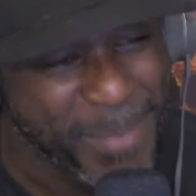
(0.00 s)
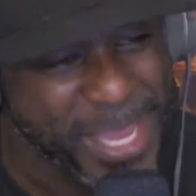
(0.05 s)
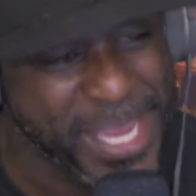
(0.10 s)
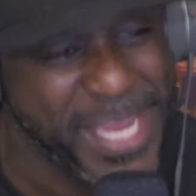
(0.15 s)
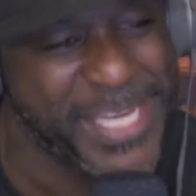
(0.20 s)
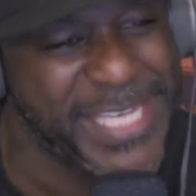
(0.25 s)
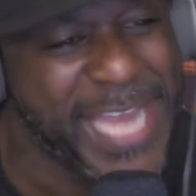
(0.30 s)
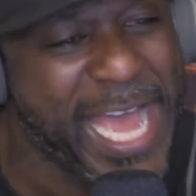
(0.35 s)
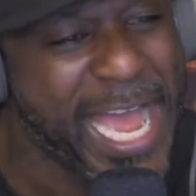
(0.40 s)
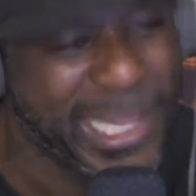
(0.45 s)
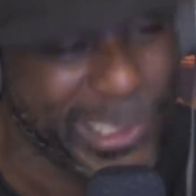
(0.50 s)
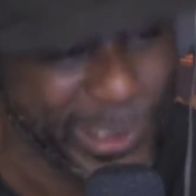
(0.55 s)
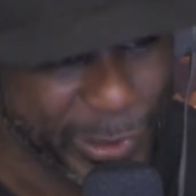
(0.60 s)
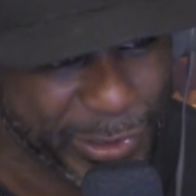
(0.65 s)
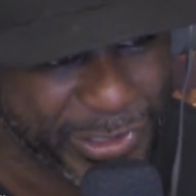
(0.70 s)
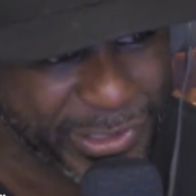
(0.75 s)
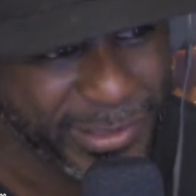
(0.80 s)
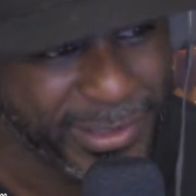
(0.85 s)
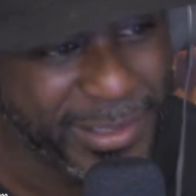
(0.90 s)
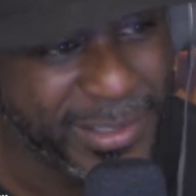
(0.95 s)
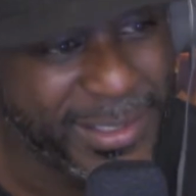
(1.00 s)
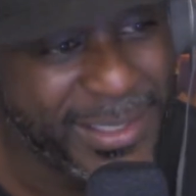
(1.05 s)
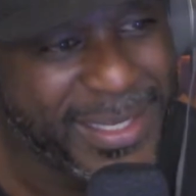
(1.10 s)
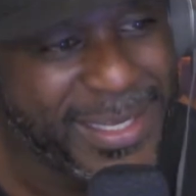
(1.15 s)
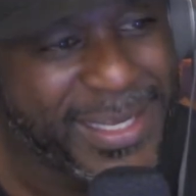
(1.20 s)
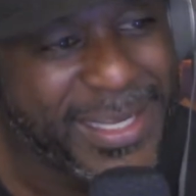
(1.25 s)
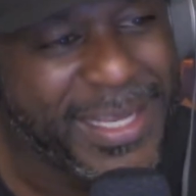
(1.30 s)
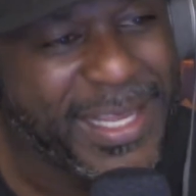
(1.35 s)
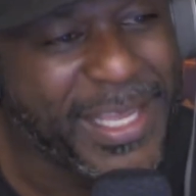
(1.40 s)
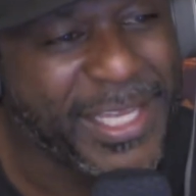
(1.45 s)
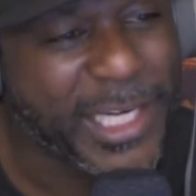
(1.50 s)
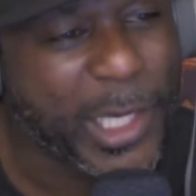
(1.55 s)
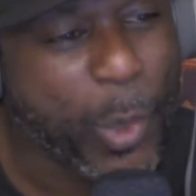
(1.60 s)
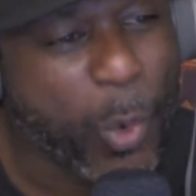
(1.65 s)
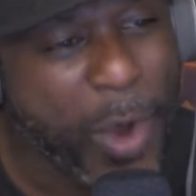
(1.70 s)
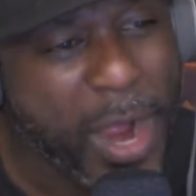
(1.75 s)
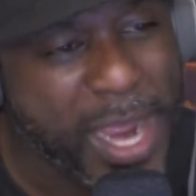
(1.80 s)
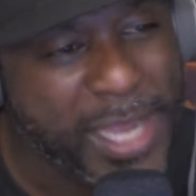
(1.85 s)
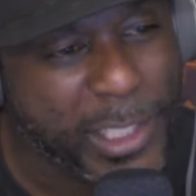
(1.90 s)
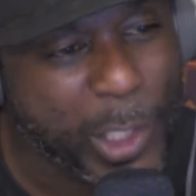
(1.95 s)
million and
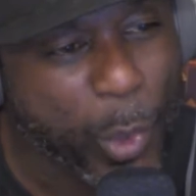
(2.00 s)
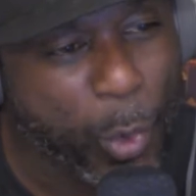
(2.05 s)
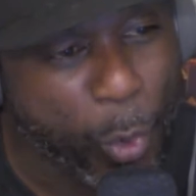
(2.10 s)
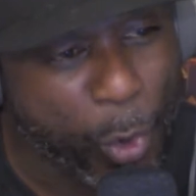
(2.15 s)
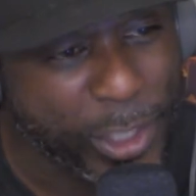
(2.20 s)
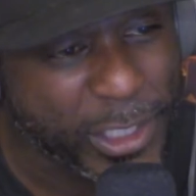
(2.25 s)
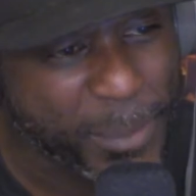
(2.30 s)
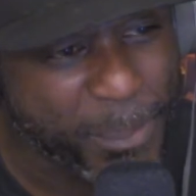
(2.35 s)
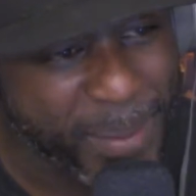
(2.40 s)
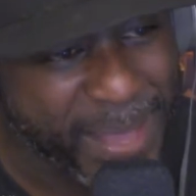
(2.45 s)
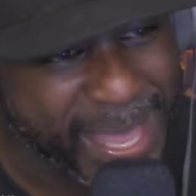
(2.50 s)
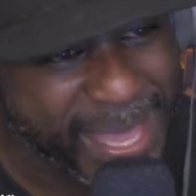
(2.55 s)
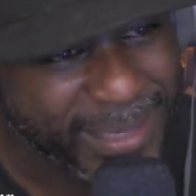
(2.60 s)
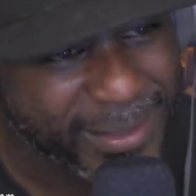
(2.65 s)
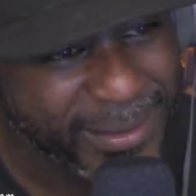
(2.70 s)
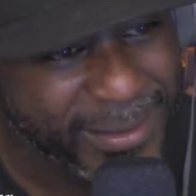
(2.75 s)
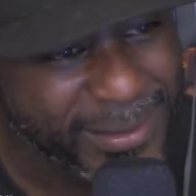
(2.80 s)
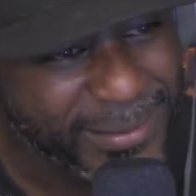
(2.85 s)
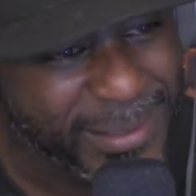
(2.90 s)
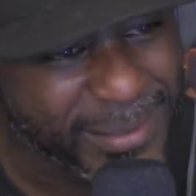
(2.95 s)
acquired a quarterback